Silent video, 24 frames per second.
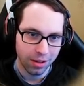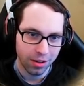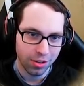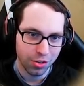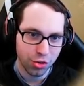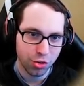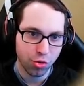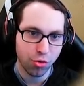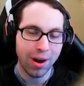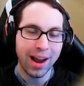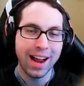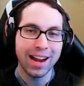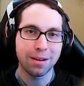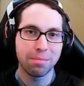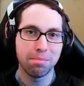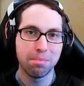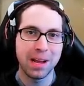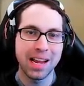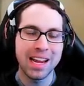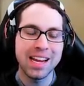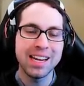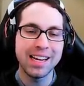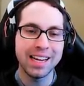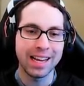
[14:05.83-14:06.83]

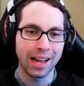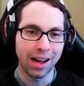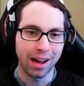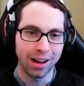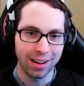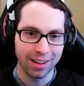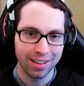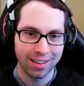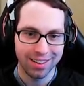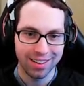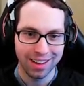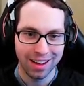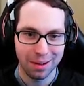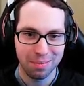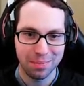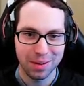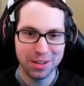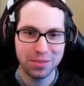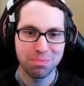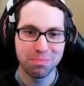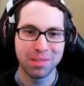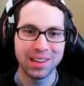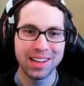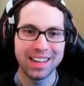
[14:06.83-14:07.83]
trackmania i've
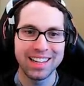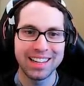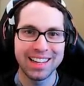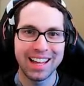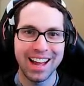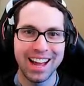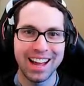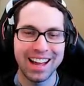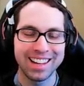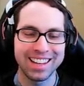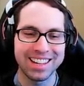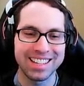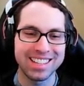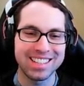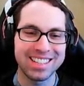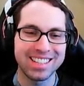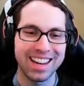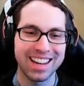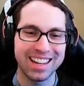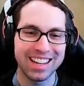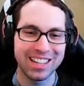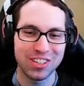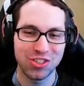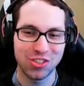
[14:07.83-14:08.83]
been playing that on the
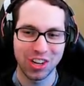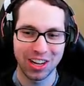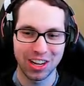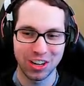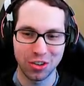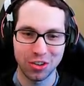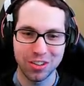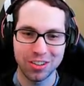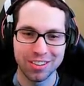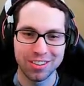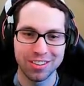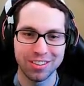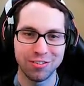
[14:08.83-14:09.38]
second channel